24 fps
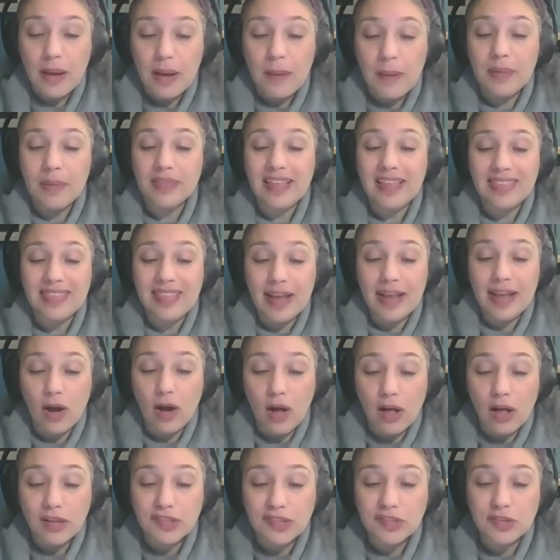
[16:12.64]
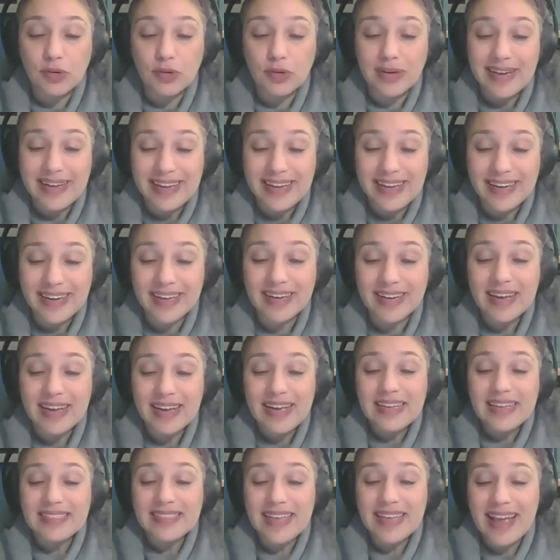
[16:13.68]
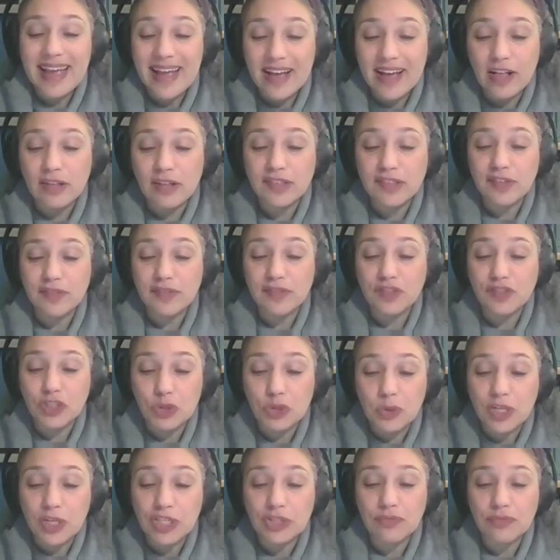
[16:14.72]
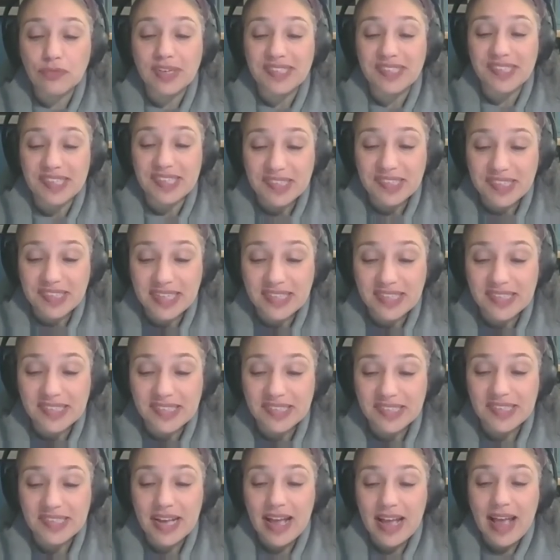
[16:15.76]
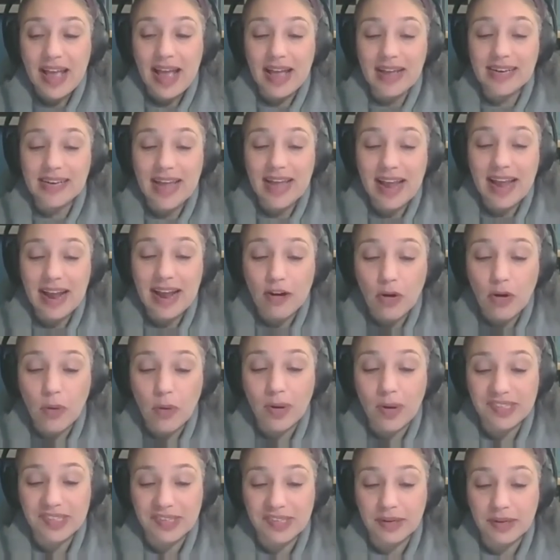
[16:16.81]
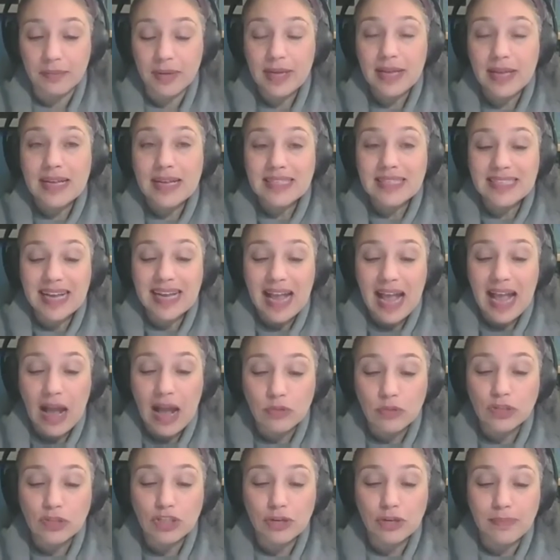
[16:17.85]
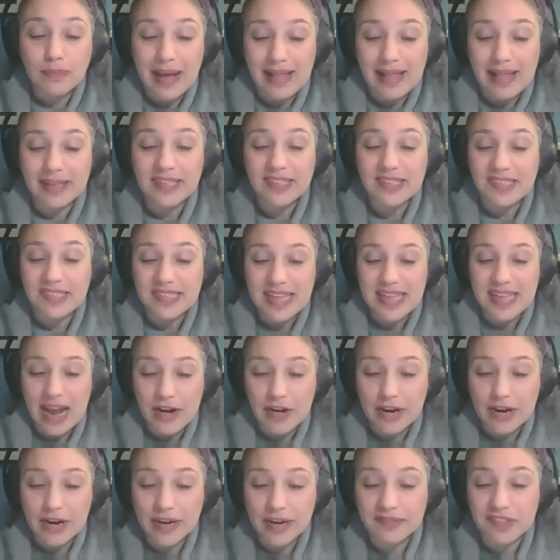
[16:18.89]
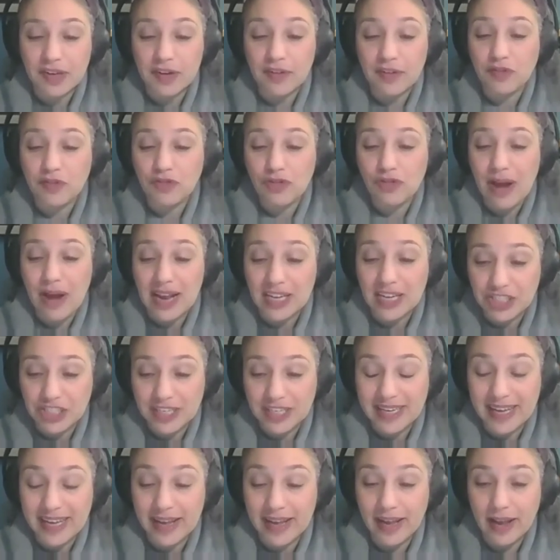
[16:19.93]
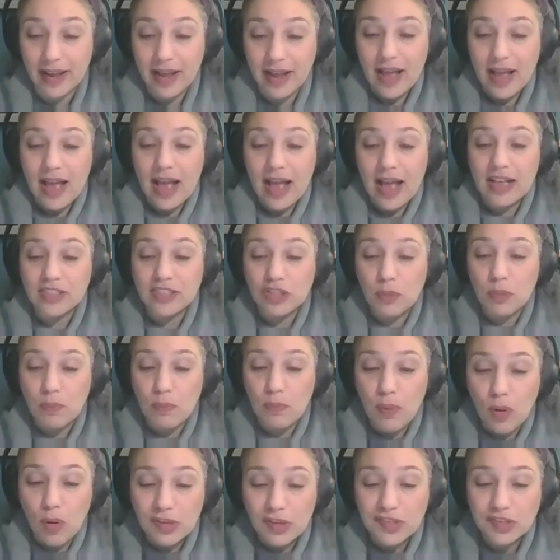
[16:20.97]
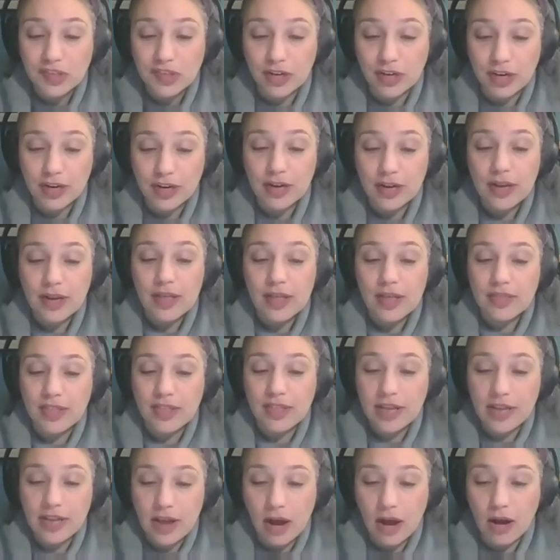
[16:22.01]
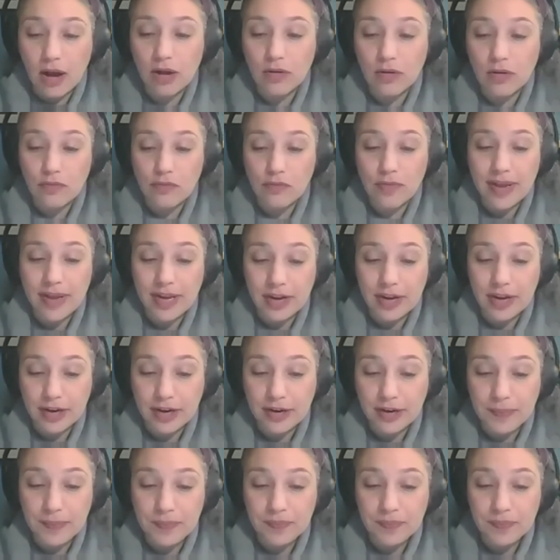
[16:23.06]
but that they also needed tales of Jewish resistance and heroism to counterbalance narratives of tragedy and to bolster the young reader.